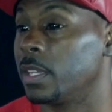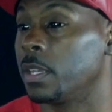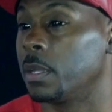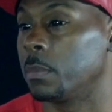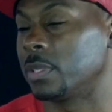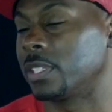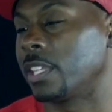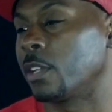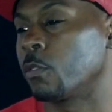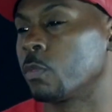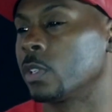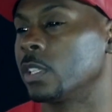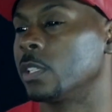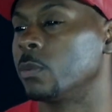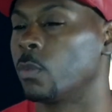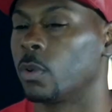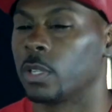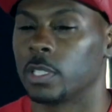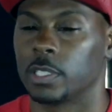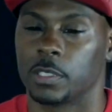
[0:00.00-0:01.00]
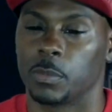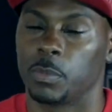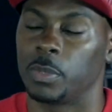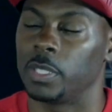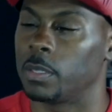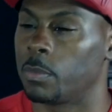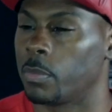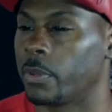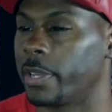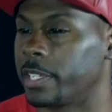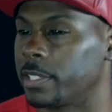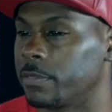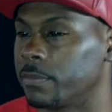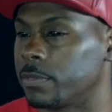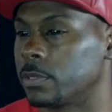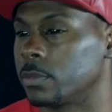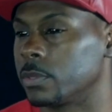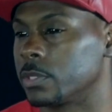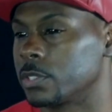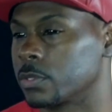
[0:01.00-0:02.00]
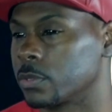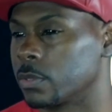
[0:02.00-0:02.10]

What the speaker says: But they really wanted to be a brand influencer,